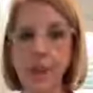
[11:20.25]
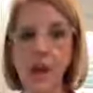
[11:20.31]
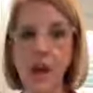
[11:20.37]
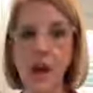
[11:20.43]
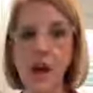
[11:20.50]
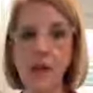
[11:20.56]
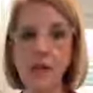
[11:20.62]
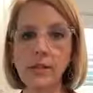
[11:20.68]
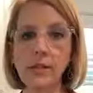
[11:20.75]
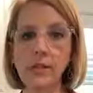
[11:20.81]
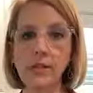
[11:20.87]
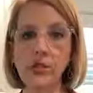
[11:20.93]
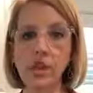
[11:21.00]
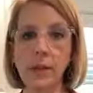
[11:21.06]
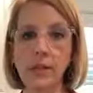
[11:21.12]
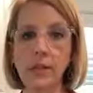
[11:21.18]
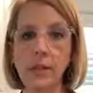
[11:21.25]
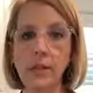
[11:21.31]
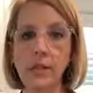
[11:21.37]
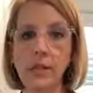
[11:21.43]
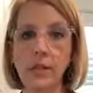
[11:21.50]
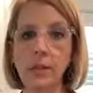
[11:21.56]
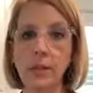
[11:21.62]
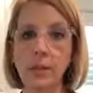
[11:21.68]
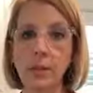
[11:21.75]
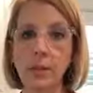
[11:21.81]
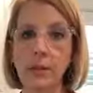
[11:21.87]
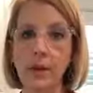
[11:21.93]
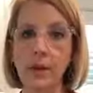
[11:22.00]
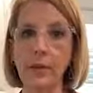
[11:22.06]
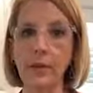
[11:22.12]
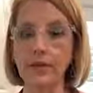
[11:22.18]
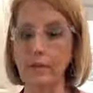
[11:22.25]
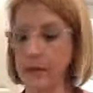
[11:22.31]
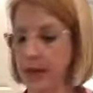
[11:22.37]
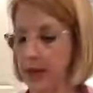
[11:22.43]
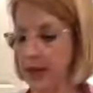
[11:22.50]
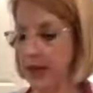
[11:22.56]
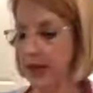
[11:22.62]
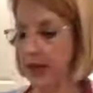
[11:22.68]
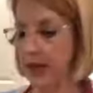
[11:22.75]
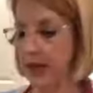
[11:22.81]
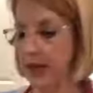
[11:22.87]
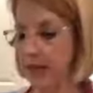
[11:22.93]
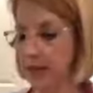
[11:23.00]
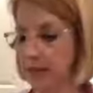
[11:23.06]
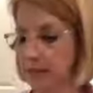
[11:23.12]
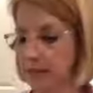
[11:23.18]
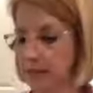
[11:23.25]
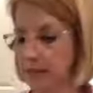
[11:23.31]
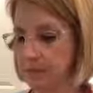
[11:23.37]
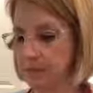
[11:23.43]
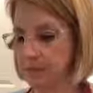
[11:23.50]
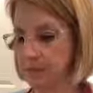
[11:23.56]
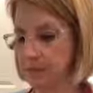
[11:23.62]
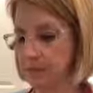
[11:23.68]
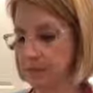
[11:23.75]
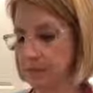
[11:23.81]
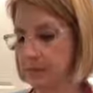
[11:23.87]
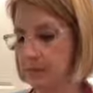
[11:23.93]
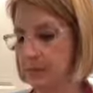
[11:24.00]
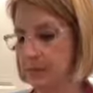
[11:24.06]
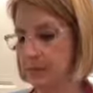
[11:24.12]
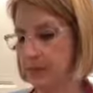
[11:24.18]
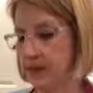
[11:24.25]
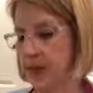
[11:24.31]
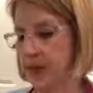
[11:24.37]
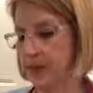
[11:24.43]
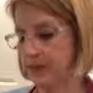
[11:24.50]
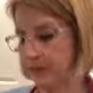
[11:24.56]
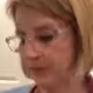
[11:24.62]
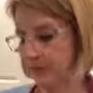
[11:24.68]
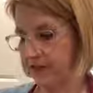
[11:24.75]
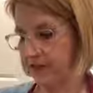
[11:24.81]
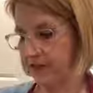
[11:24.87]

also chop those up a little bit with my knife.